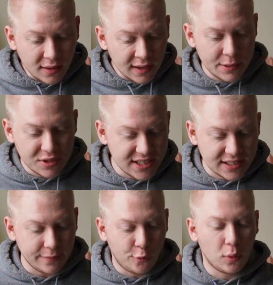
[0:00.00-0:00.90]
He was
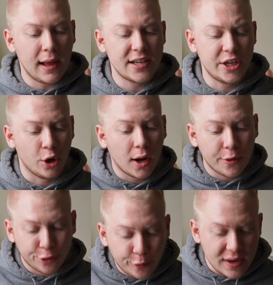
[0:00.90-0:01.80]
6-4 last year, a
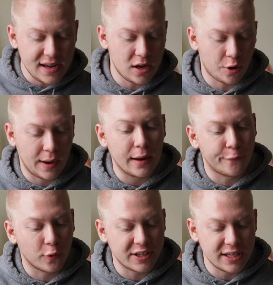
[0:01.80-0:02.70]
3 ERA in
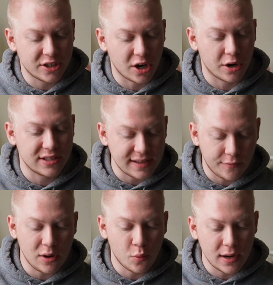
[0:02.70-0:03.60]
14 starts,
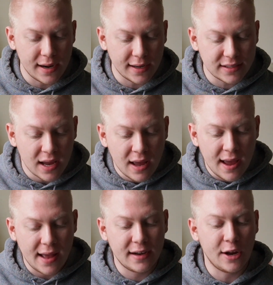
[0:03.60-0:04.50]
71 innings,
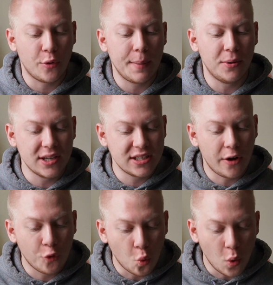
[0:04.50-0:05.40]
had an ERA plus
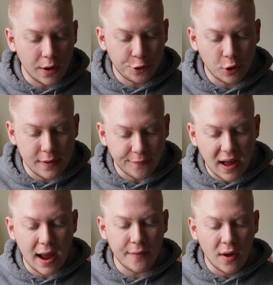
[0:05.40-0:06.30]
of
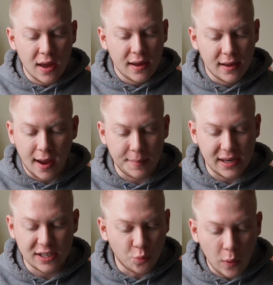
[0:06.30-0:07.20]
135. I
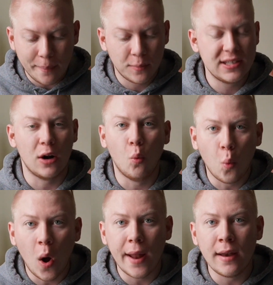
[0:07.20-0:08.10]
mean, his whip was at a
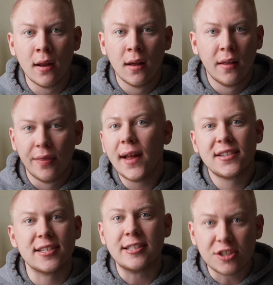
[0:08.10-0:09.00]
1.
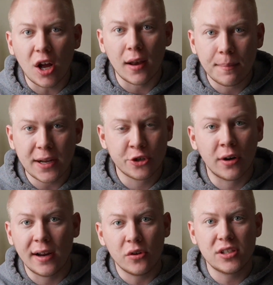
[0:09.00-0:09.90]
That's a stud pitcher,
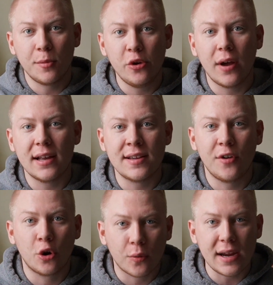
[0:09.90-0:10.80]
and I know some of you guys have
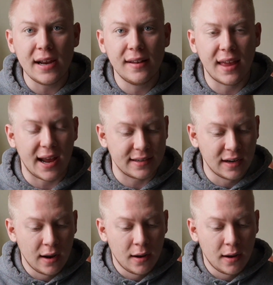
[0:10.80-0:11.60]
agreed that